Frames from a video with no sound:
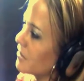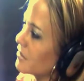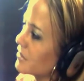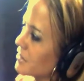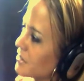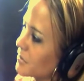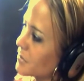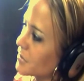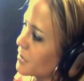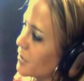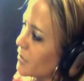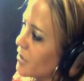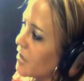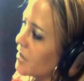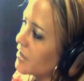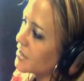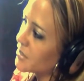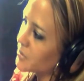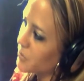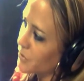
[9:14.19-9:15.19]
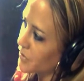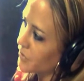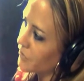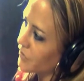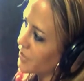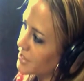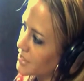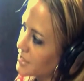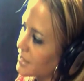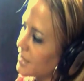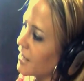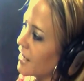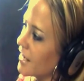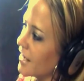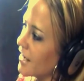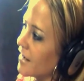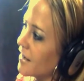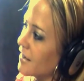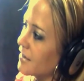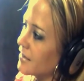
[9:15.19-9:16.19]
all this was going on. These were the friends that I
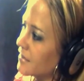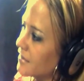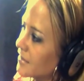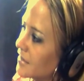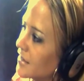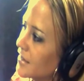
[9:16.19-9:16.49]
had.